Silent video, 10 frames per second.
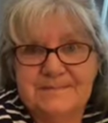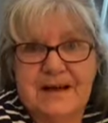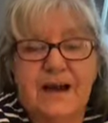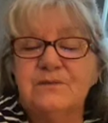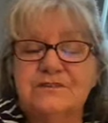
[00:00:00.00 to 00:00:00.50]

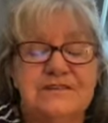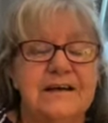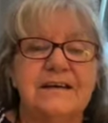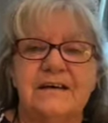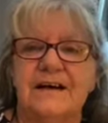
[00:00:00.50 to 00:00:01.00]
I was
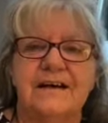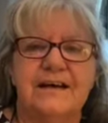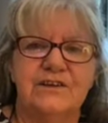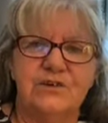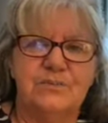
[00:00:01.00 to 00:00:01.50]
lucky I
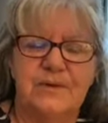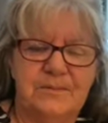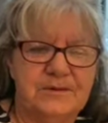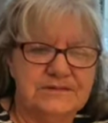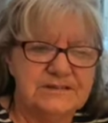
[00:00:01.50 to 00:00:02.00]
had good
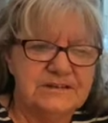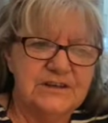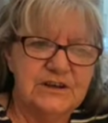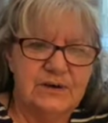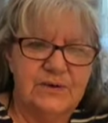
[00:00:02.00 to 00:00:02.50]
babies,
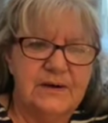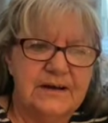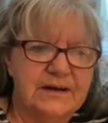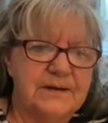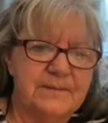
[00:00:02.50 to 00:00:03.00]
you know.
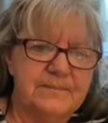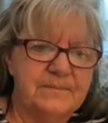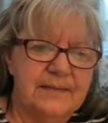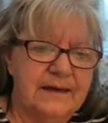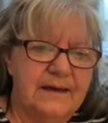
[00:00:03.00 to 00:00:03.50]
Um,
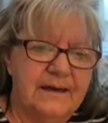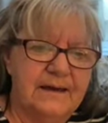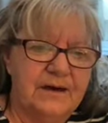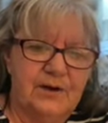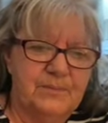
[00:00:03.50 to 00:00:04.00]

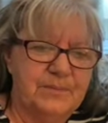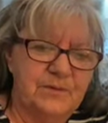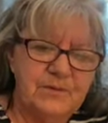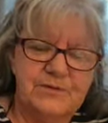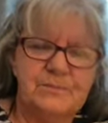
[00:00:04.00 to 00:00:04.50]
but
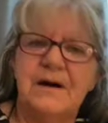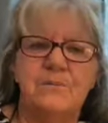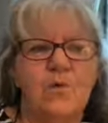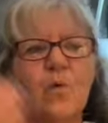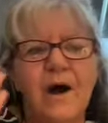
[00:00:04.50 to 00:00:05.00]
with
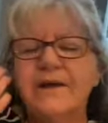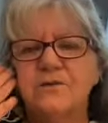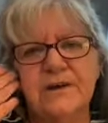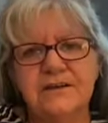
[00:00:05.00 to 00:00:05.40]
mom, why don't I